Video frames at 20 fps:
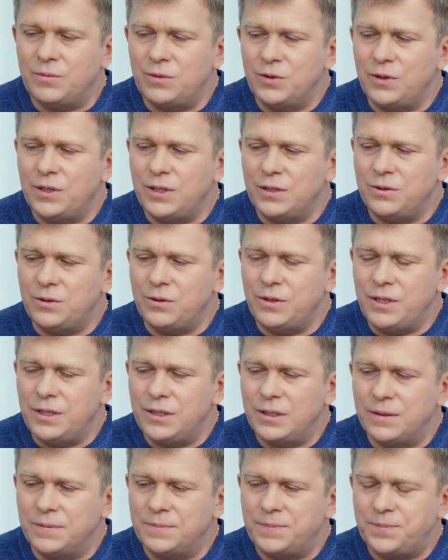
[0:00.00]
as many
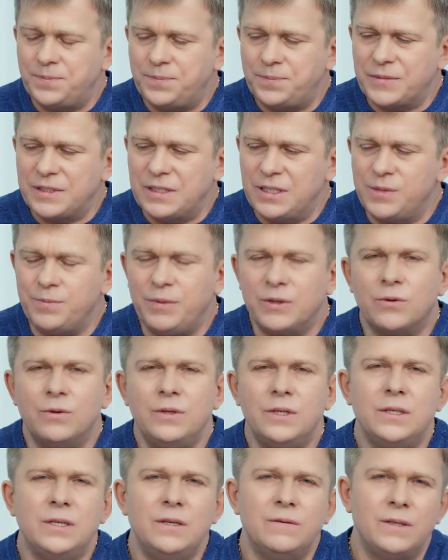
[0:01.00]
other speculative
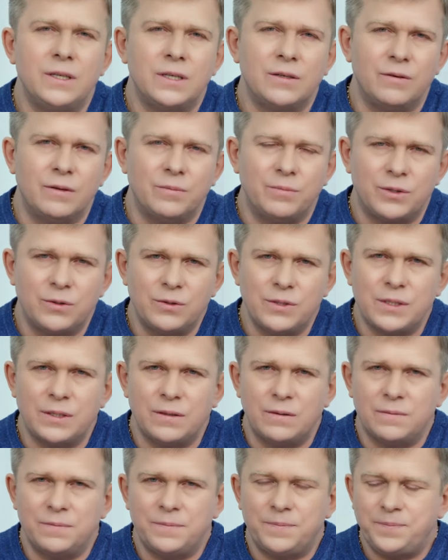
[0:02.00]
issues,
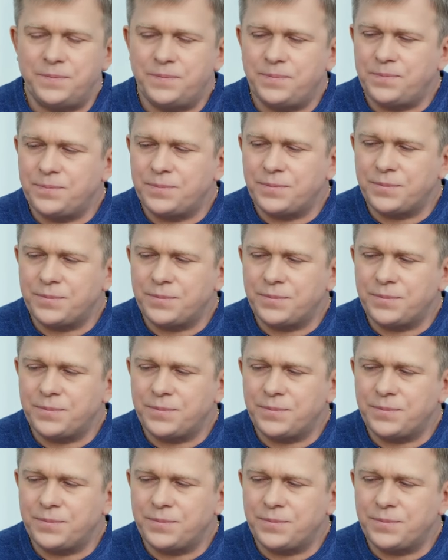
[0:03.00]
in which